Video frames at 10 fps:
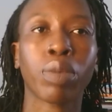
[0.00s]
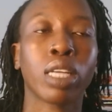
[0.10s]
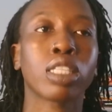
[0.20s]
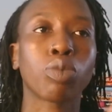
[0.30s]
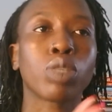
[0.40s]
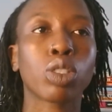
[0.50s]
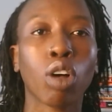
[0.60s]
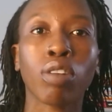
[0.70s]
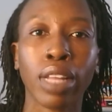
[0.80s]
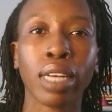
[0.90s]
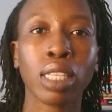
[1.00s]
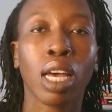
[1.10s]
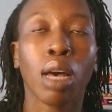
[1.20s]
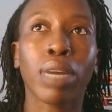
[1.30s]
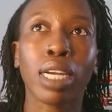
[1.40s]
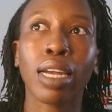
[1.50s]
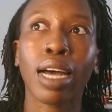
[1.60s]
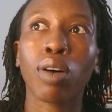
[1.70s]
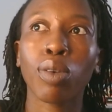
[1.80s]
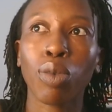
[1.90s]
page and we solve that. But
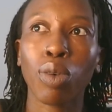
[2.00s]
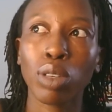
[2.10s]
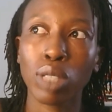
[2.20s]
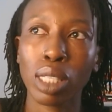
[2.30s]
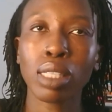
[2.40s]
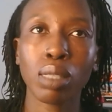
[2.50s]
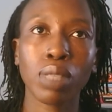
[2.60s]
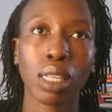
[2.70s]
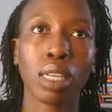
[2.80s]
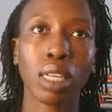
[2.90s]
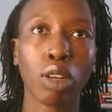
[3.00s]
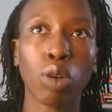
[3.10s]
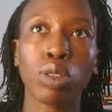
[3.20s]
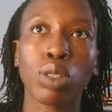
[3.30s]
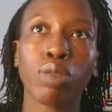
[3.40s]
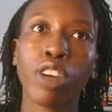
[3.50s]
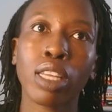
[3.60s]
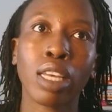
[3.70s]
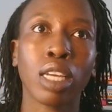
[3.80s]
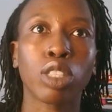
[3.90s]
now systems thinking goes
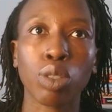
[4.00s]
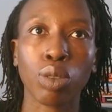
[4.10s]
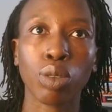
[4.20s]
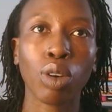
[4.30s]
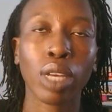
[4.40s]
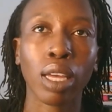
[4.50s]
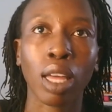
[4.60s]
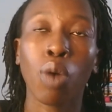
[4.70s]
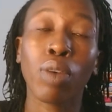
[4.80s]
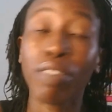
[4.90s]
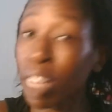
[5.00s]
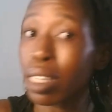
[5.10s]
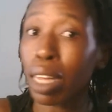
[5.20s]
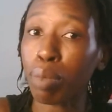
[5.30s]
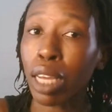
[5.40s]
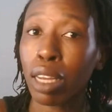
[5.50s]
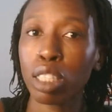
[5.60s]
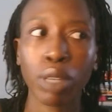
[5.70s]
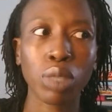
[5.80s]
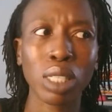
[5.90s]
further into, okay, we fixed that page,
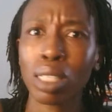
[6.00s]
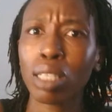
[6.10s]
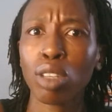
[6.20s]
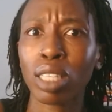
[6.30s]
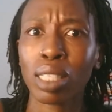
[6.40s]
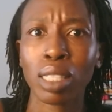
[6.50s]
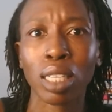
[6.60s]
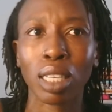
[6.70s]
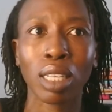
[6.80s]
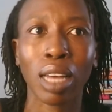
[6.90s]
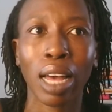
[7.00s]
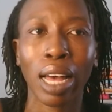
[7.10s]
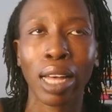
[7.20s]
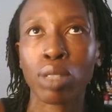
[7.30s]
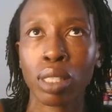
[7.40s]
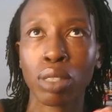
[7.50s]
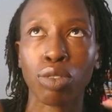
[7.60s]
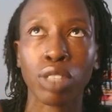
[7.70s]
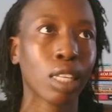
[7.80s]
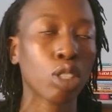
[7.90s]
but we're still not seeing else
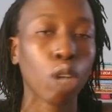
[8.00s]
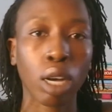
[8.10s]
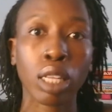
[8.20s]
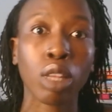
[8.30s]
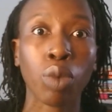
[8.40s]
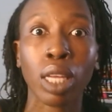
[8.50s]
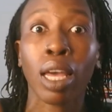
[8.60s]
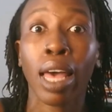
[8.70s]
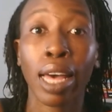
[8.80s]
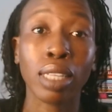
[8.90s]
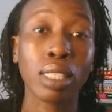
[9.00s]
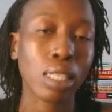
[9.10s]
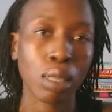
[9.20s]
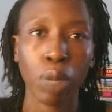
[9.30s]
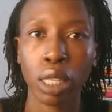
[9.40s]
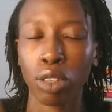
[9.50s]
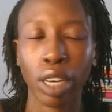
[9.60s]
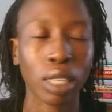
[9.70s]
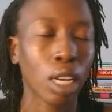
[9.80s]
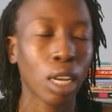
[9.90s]
reach the target that we had anticipated, right?
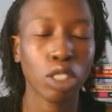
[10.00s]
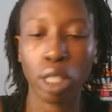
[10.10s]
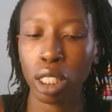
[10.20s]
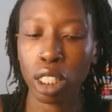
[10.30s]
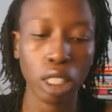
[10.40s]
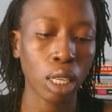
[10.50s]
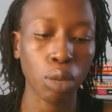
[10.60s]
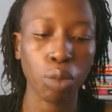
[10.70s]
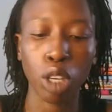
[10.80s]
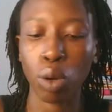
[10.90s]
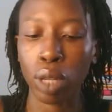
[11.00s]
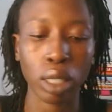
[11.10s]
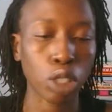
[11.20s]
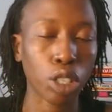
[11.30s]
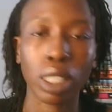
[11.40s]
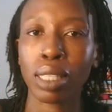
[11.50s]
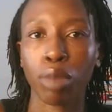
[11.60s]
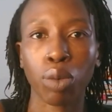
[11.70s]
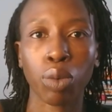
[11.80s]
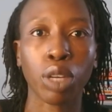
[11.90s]
Traditionally, we know that during
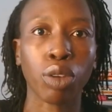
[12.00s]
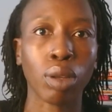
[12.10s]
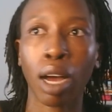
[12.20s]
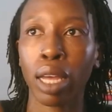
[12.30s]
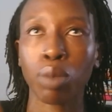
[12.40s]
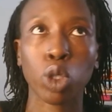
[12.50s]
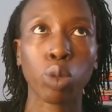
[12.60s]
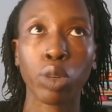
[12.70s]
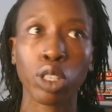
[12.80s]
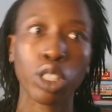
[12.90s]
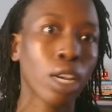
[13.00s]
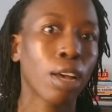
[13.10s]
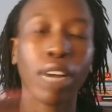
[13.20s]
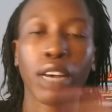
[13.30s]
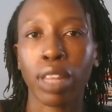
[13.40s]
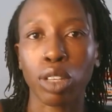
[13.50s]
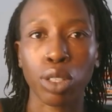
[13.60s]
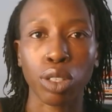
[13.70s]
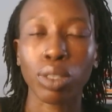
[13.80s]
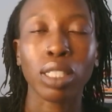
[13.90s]
summer we are able to push 5,000
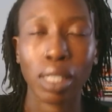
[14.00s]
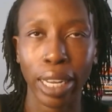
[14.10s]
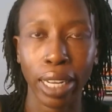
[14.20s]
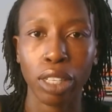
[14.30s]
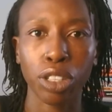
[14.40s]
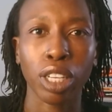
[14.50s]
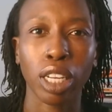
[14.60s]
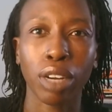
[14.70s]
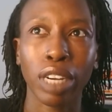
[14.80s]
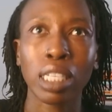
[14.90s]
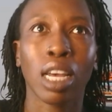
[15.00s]
units, like I said earlier, right?